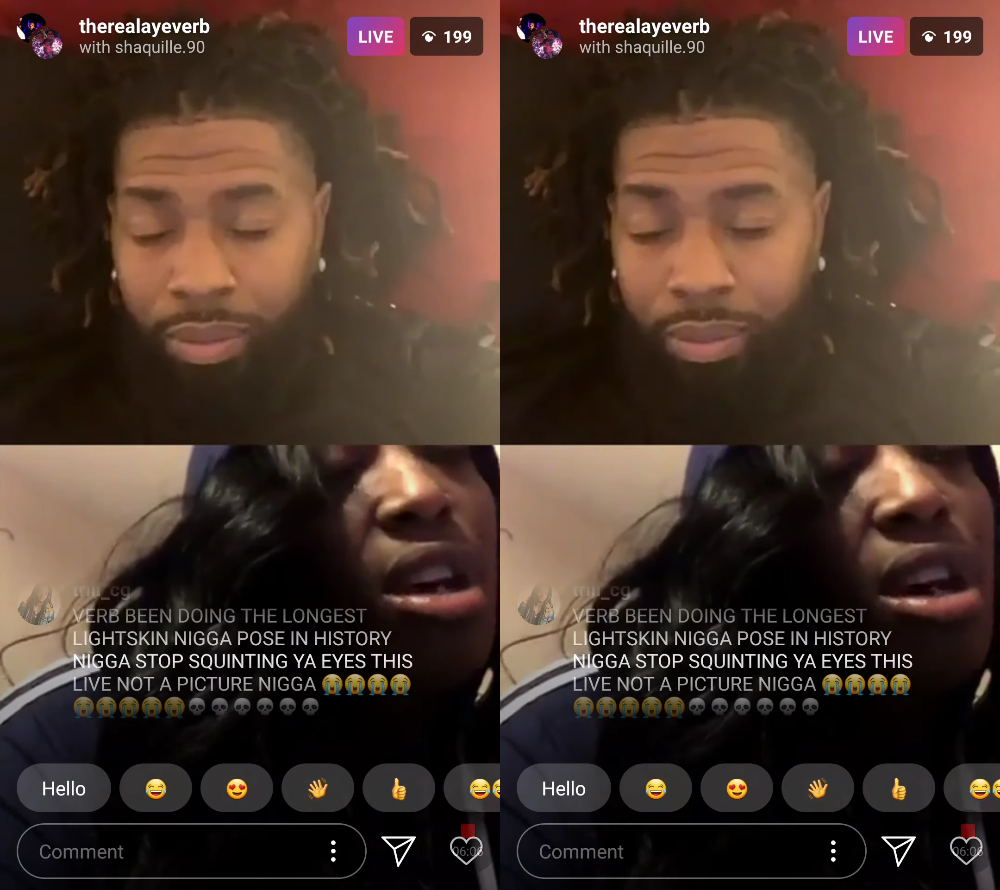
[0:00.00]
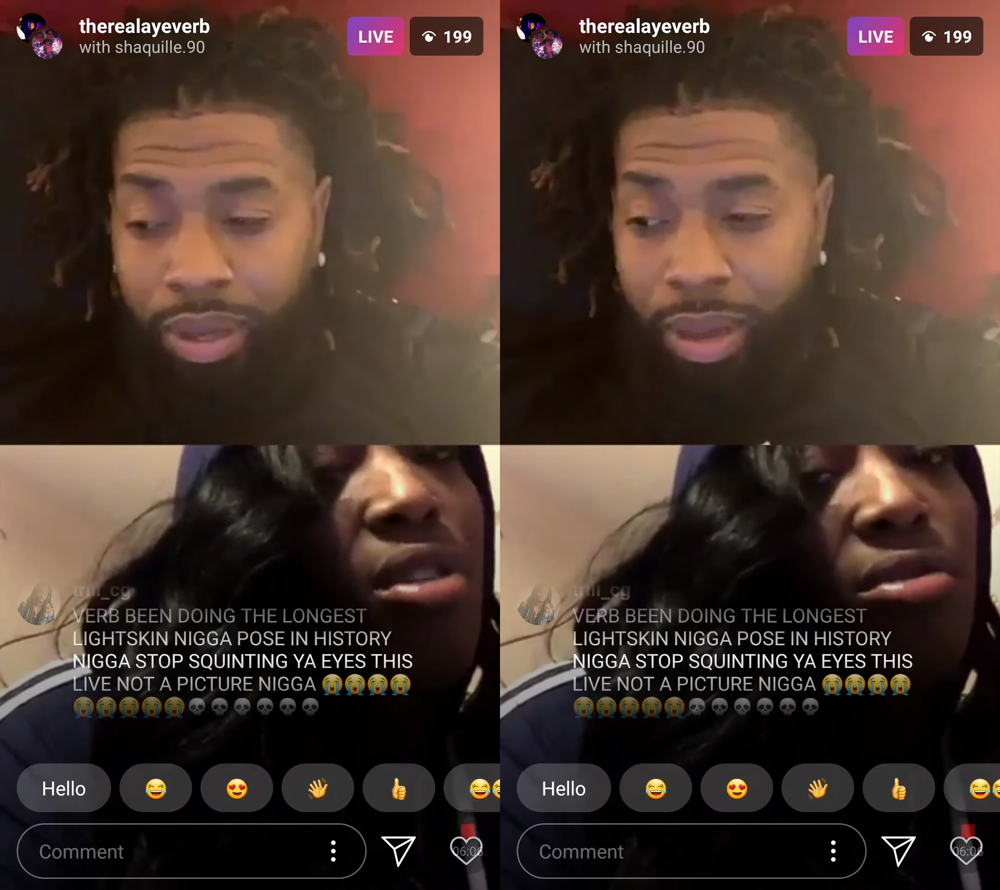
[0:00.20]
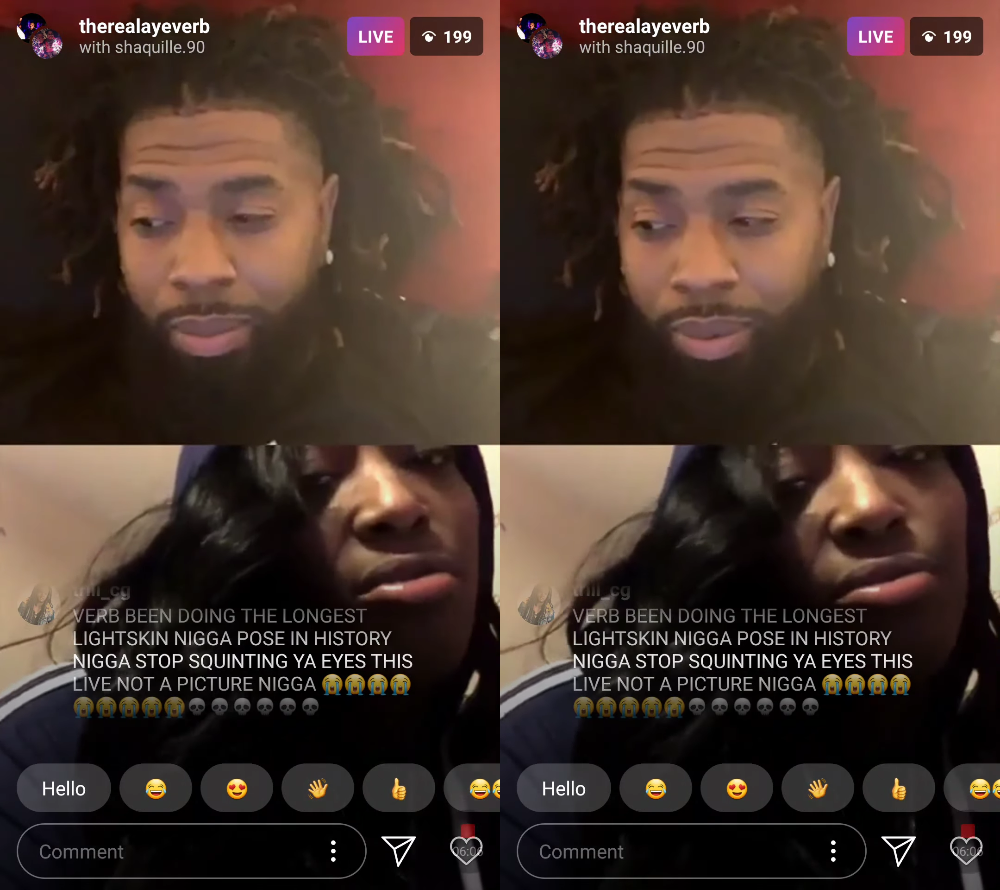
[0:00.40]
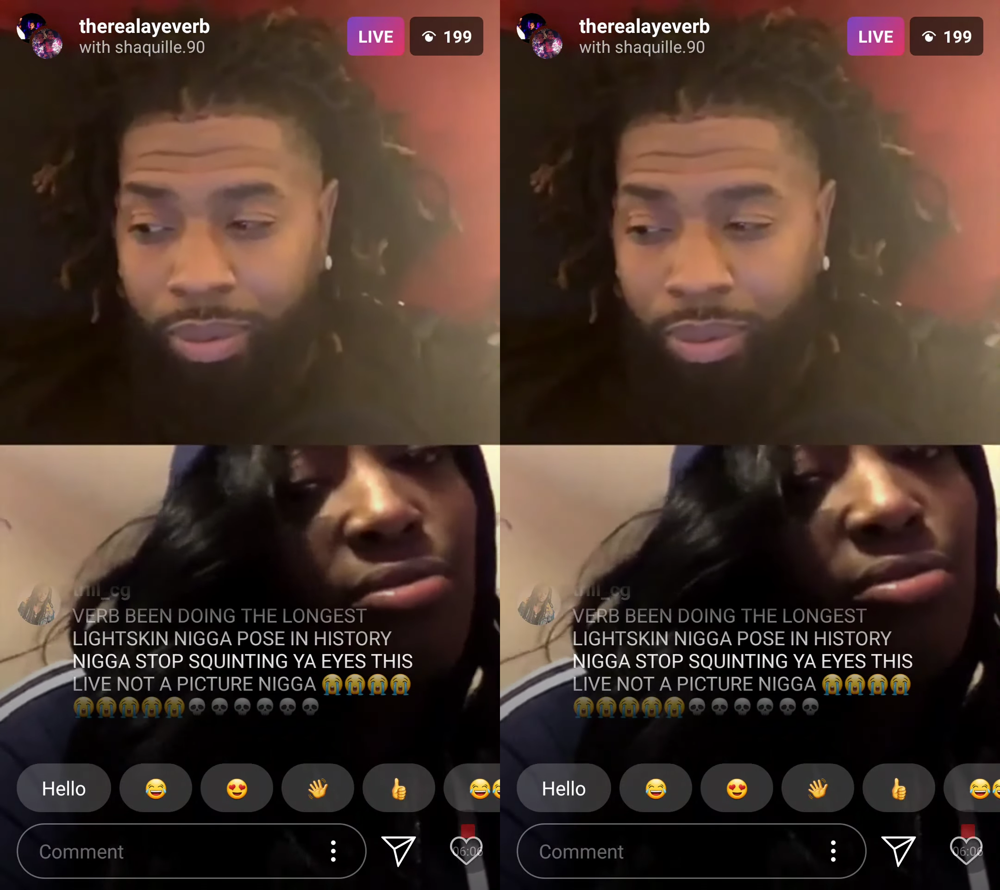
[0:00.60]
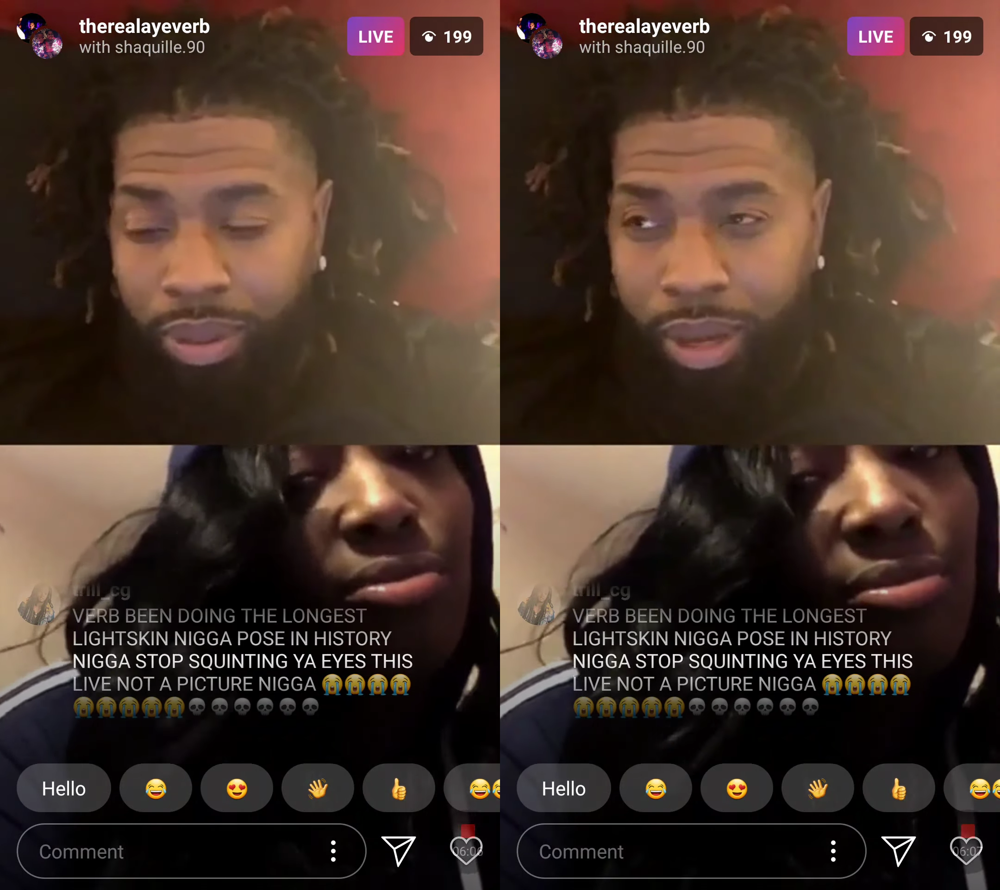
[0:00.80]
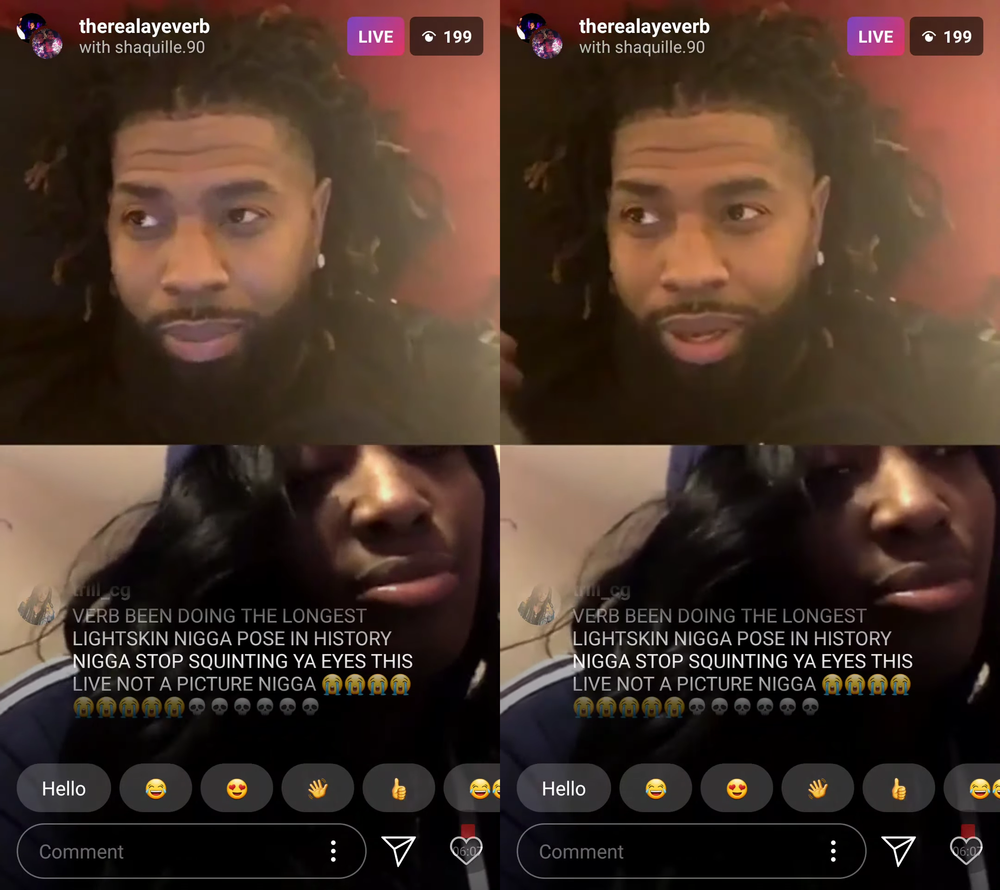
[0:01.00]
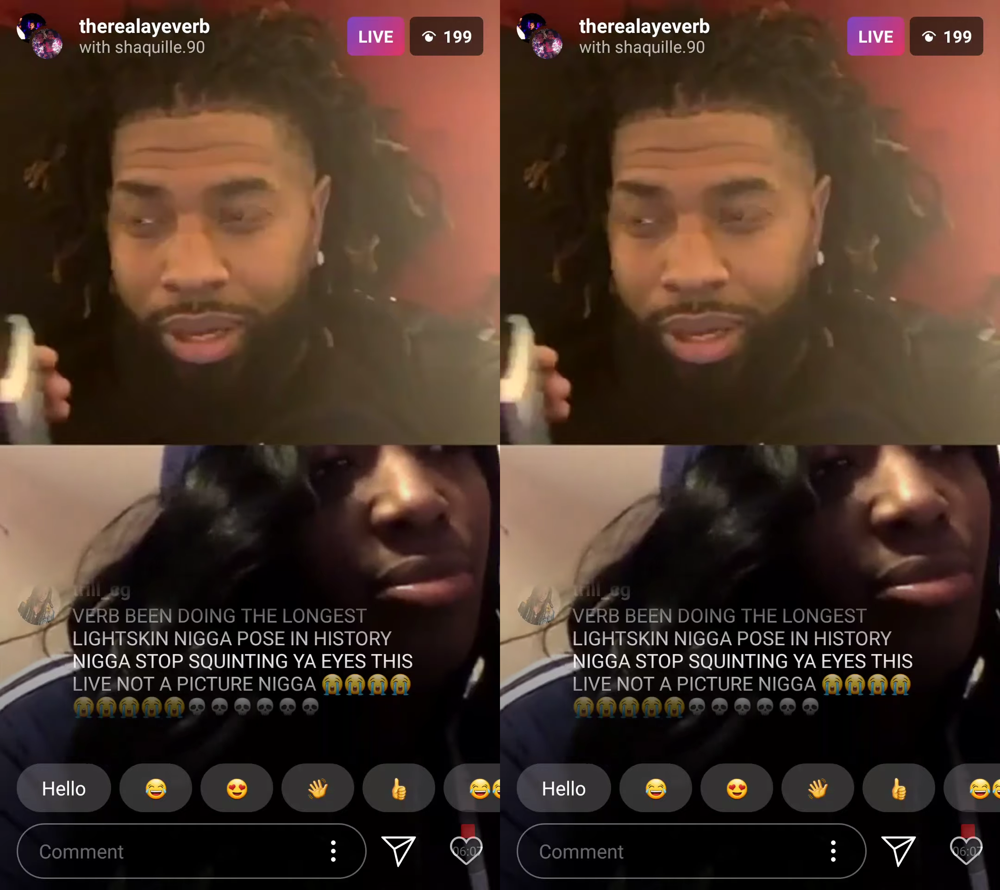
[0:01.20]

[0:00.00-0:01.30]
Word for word: No. Yeah, yeah, yeah.